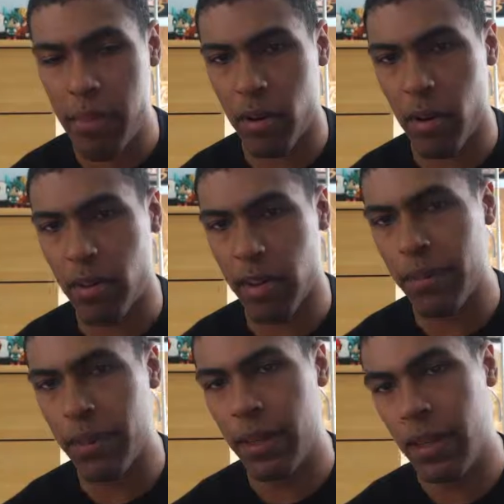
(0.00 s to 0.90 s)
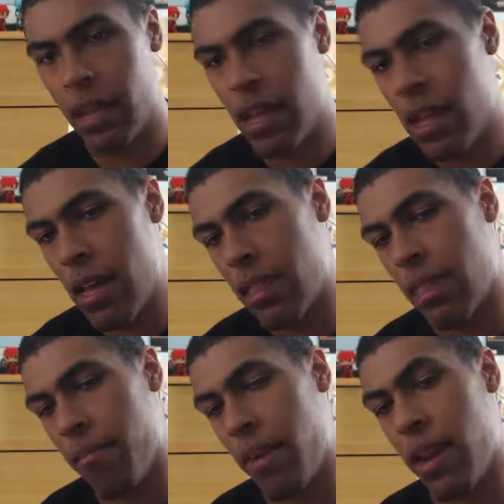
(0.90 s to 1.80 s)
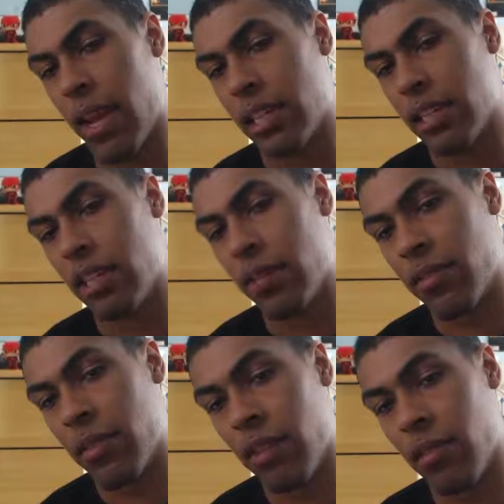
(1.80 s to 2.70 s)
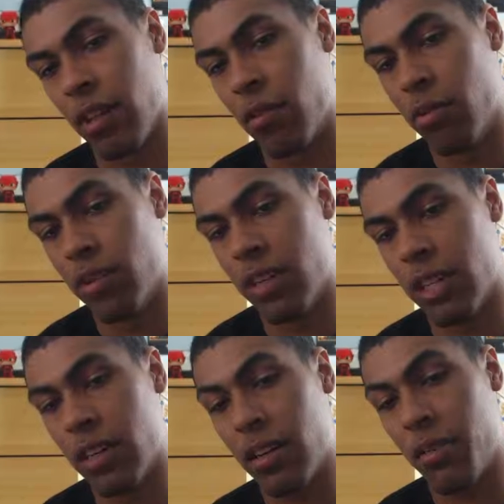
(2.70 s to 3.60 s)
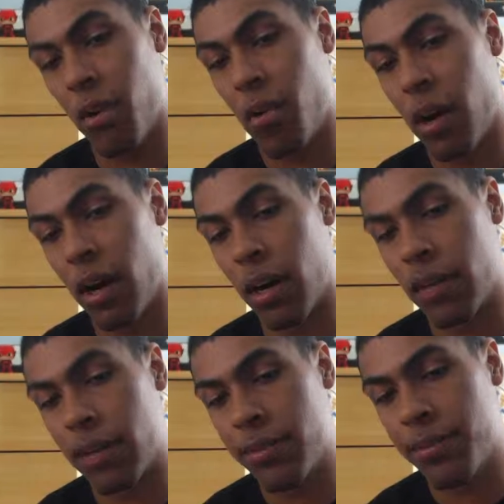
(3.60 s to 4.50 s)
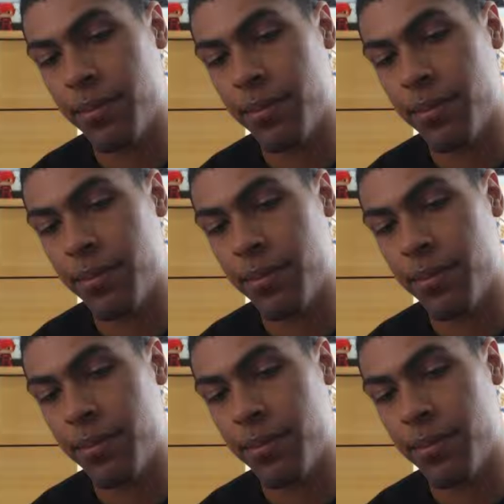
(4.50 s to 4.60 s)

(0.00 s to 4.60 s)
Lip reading: People called up the Midnight Chefs of Le Cuisinier Noir.